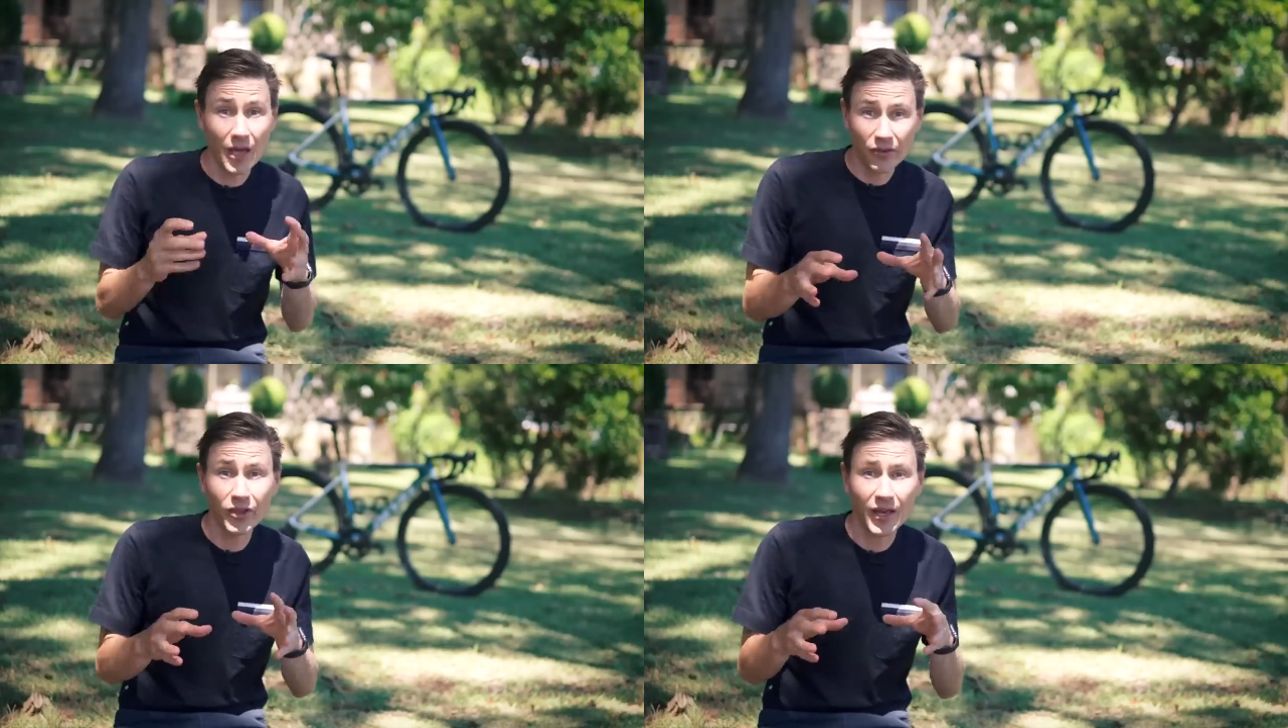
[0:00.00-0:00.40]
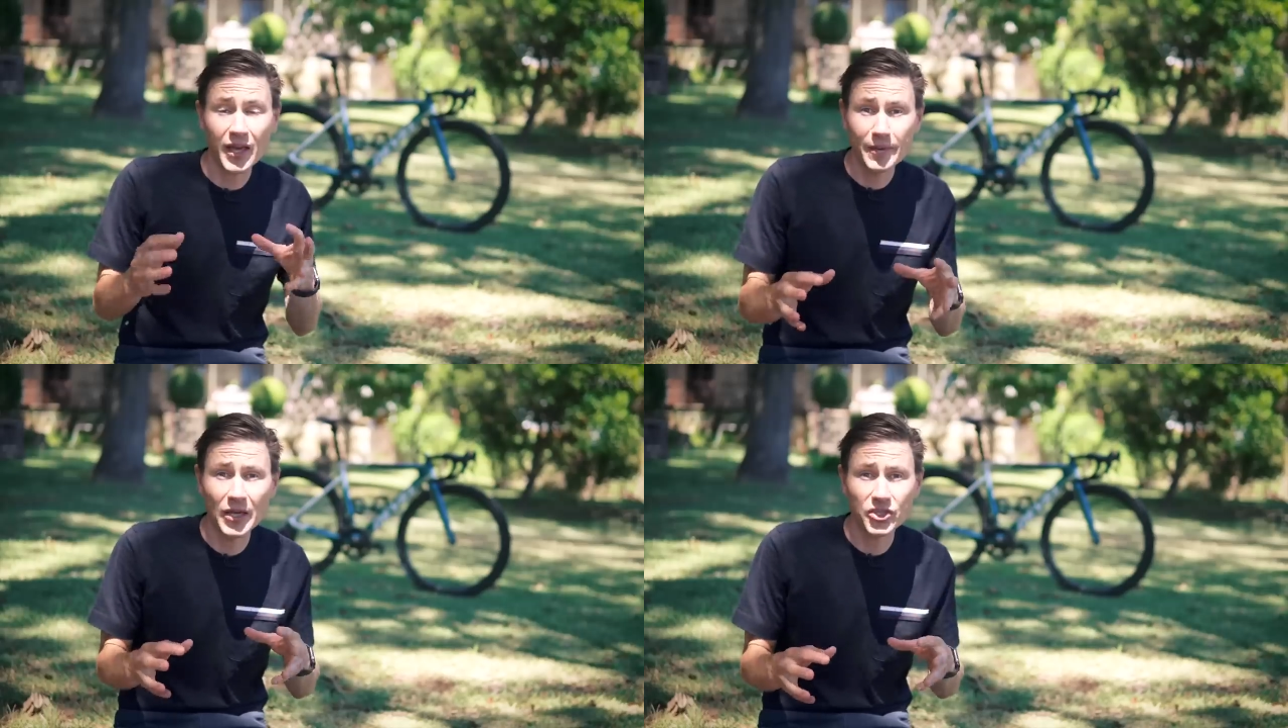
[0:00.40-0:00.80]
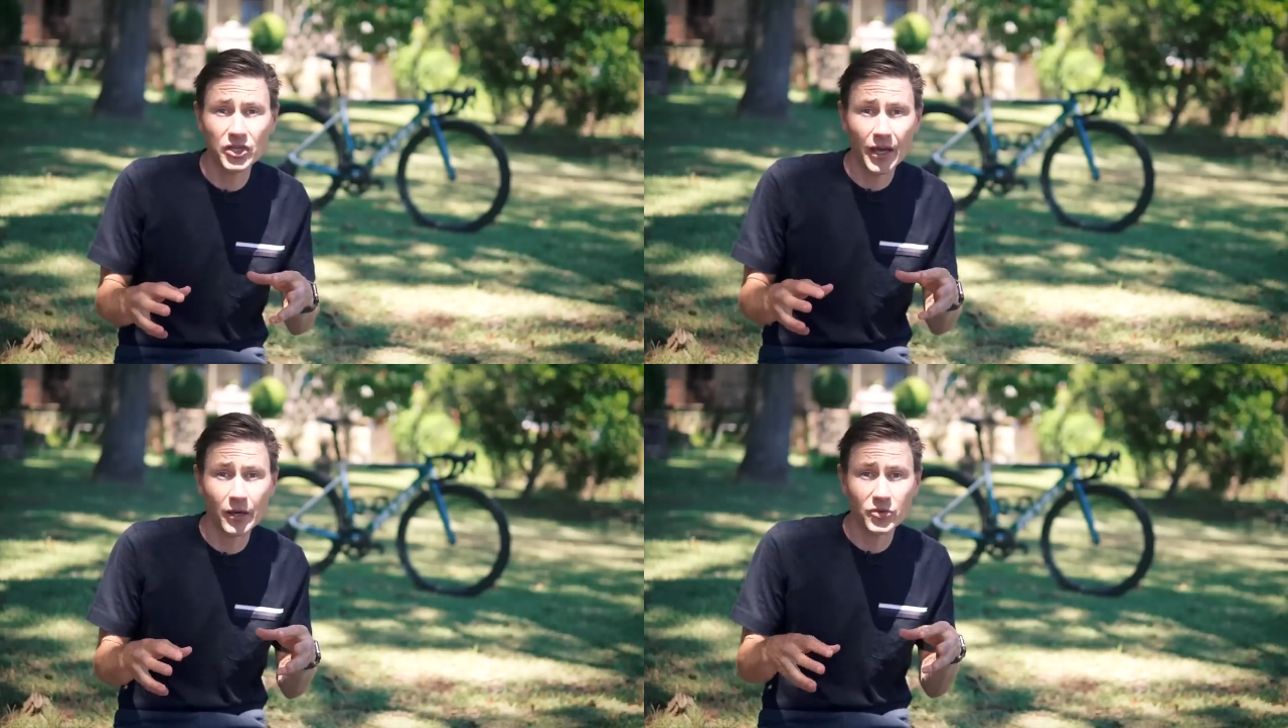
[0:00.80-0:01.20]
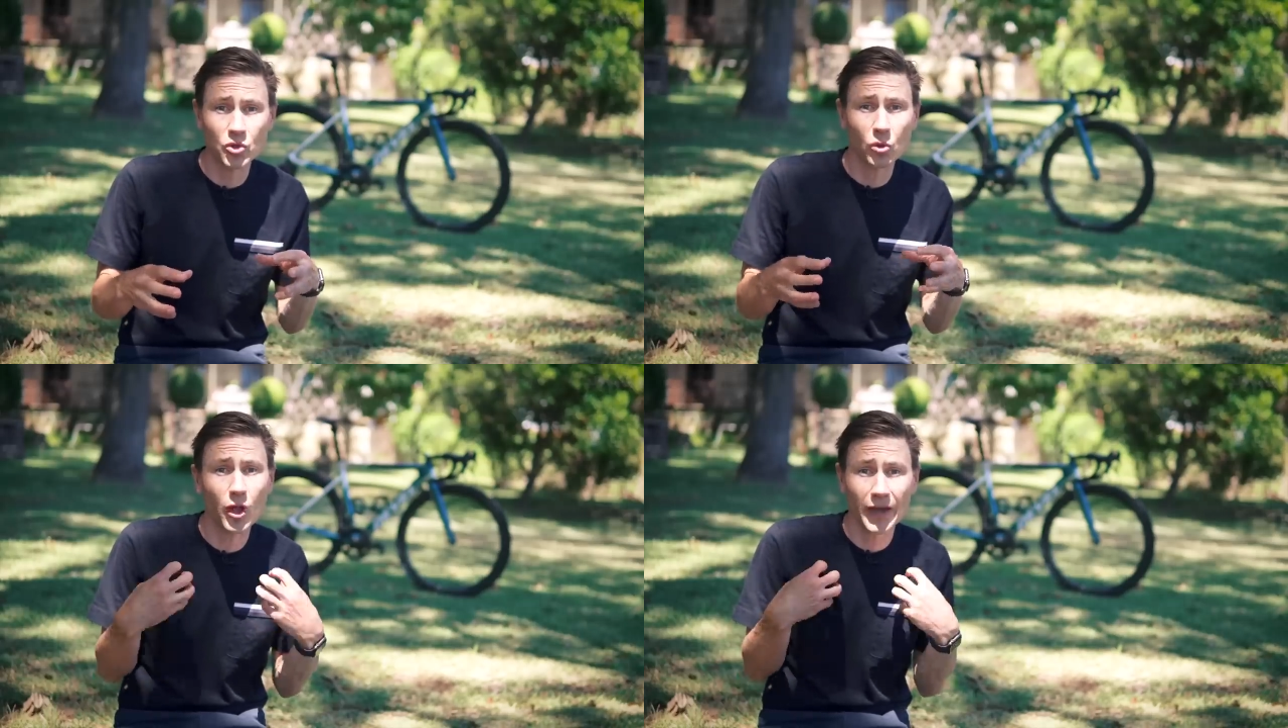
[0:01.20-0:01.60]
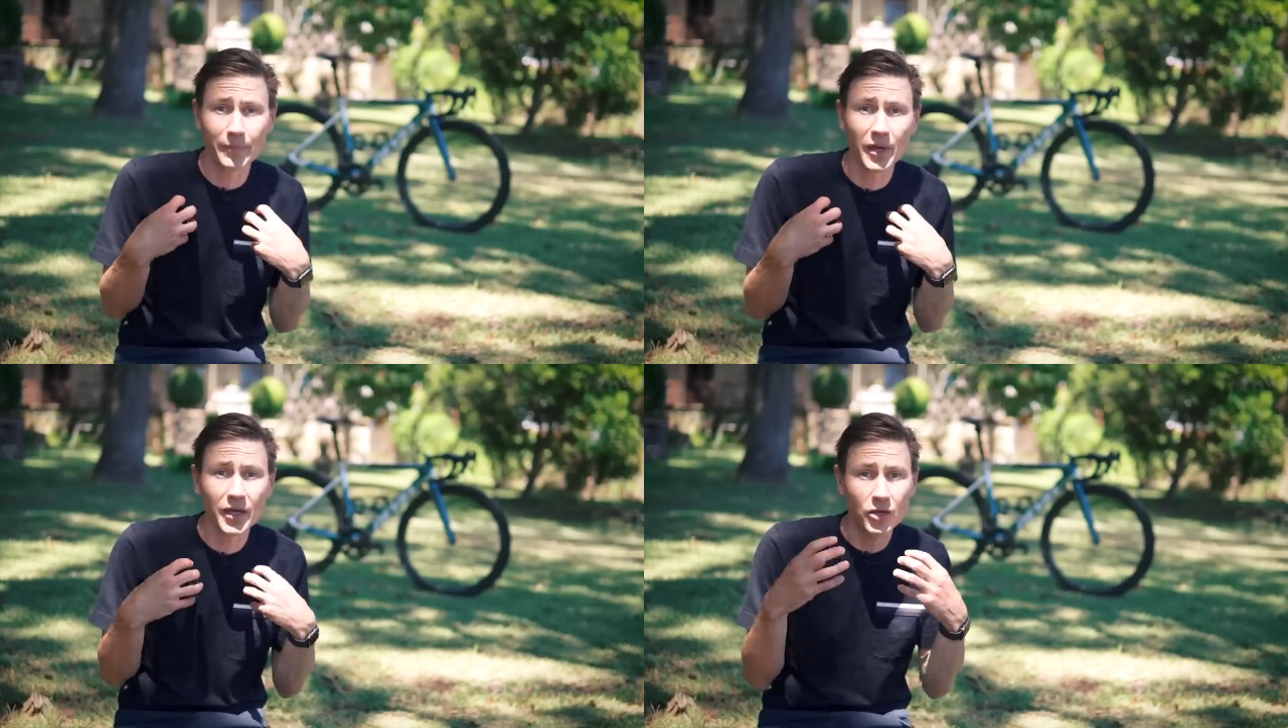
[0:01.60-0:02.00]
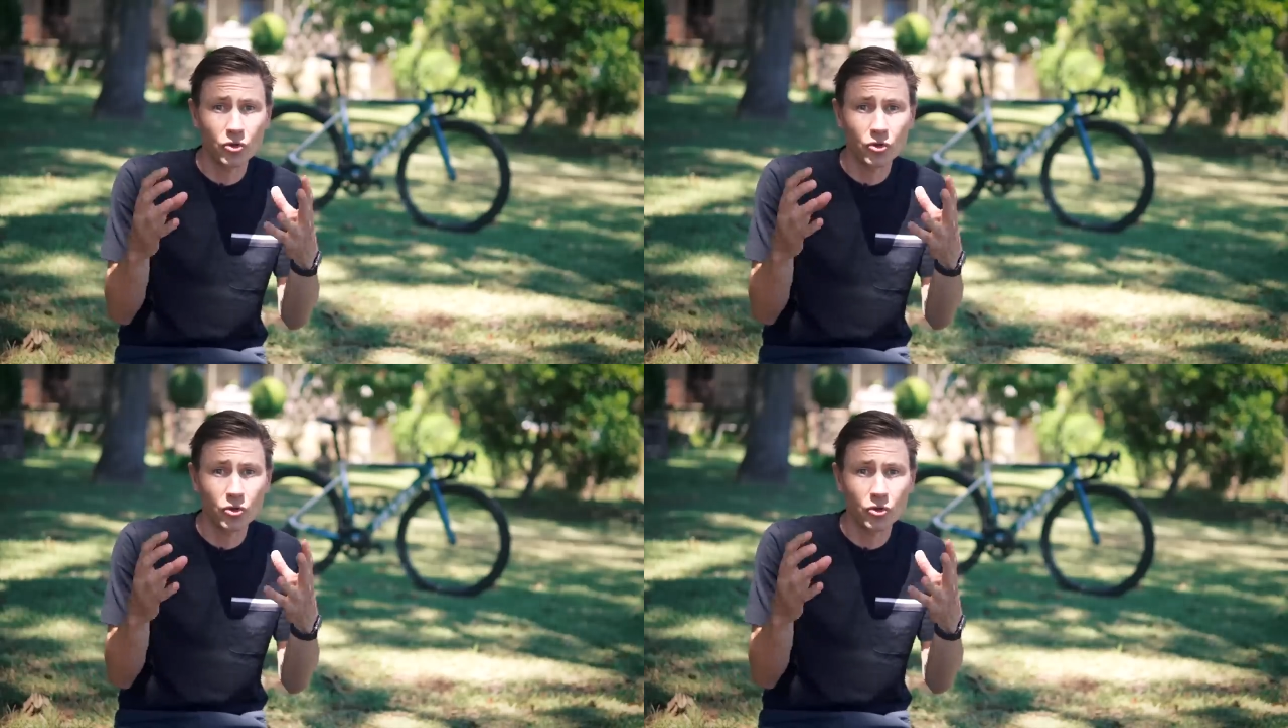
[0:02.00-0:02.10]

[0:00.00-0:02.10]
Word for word: The other thing he mentioned, and I'm sure like me,